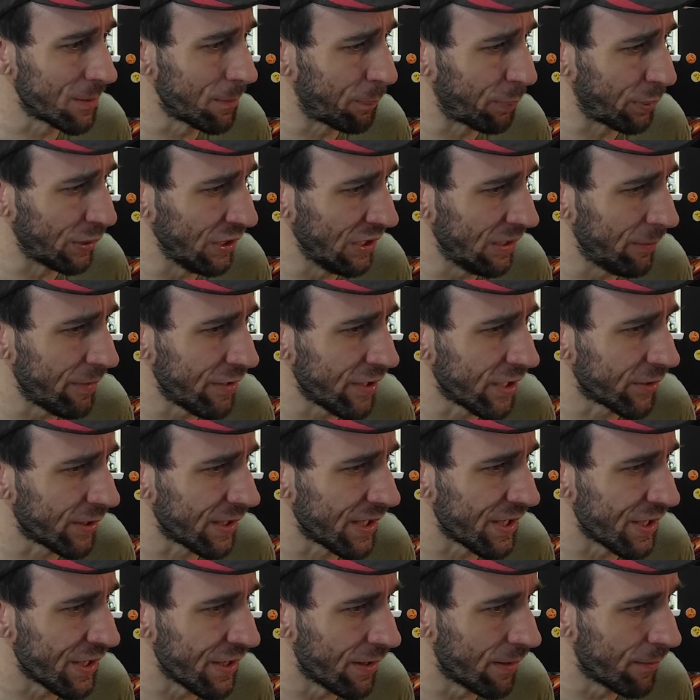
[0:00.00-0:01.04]
preliminary
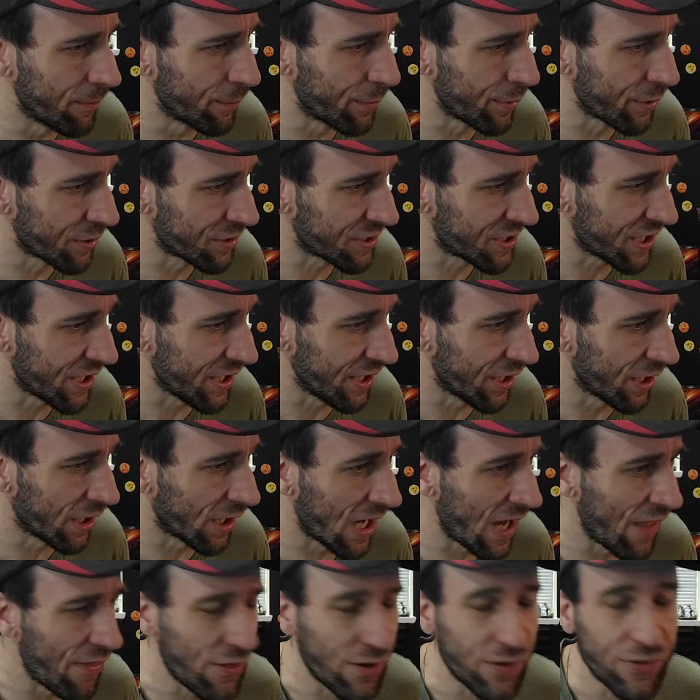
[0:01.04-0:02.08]
numbers here,
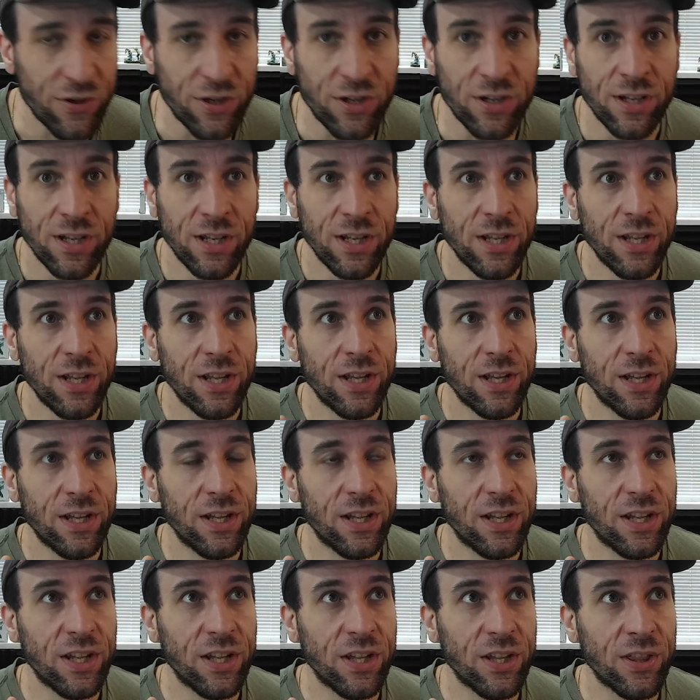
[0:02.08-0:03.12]
and there,
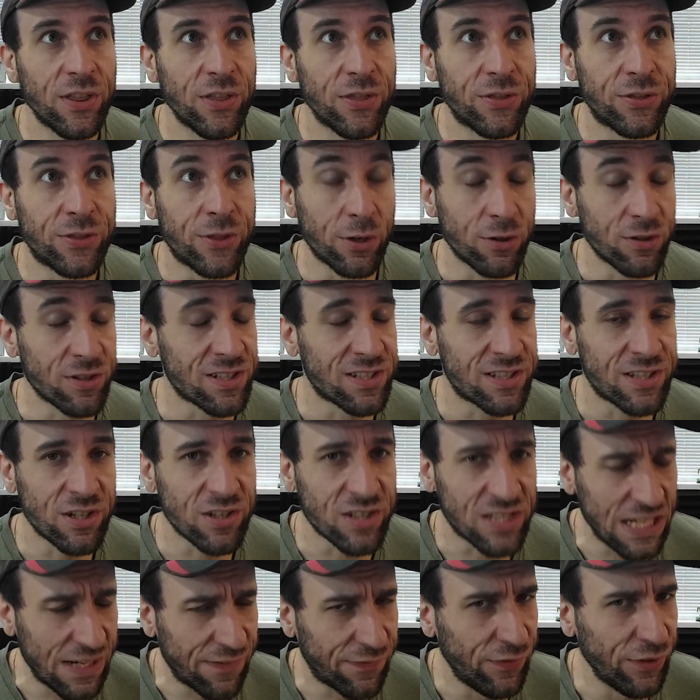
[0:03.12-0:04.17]
there's there's
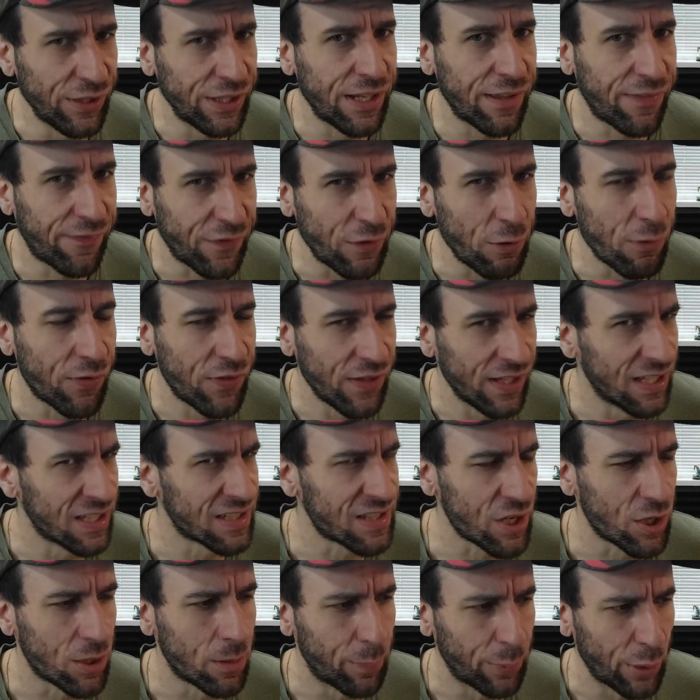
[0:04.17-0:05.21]
definitely a few things
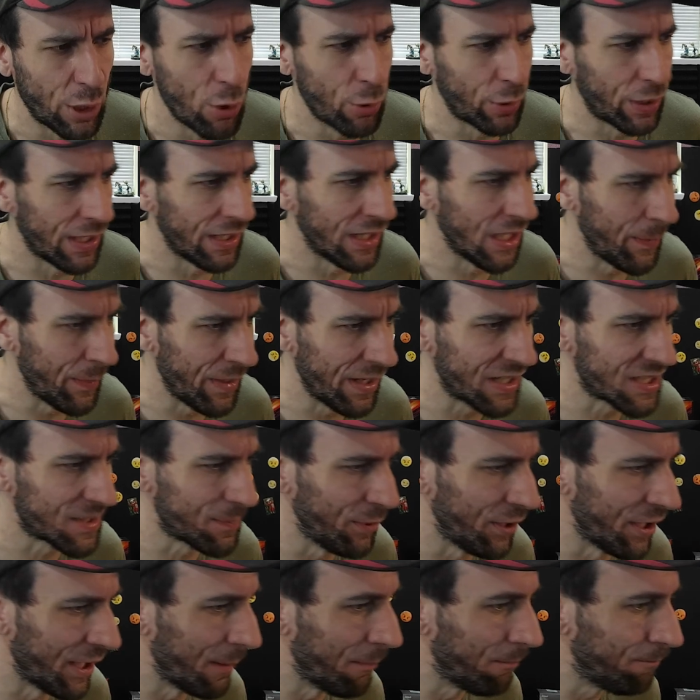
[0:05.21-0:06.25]
that are broken. Let me
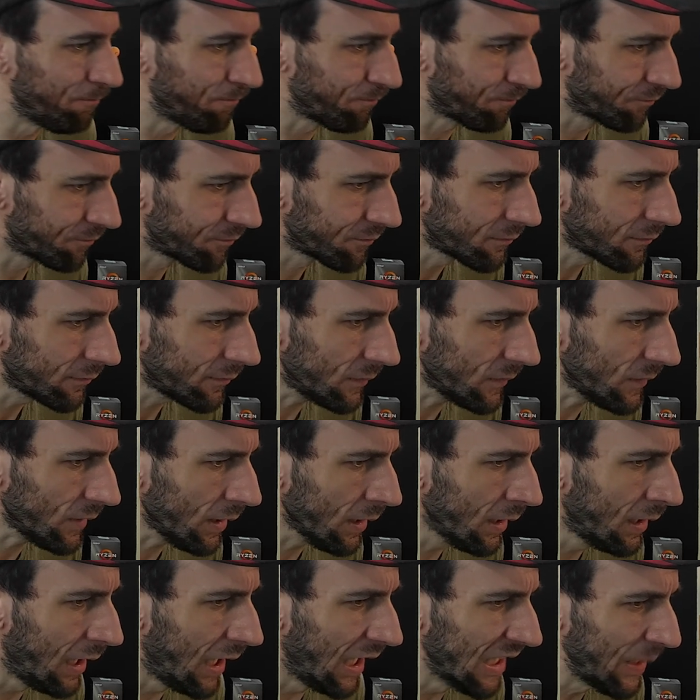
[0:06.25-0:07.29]
explain.
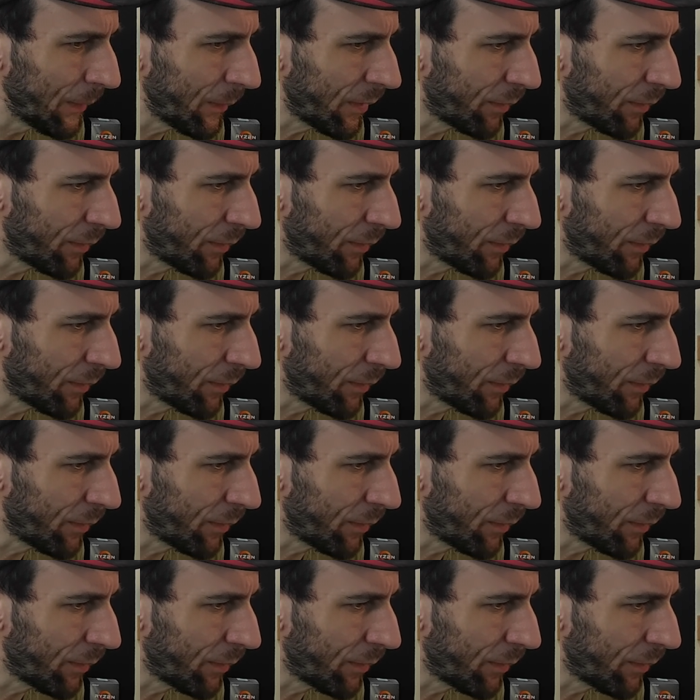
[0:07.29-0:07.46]
Uh, let me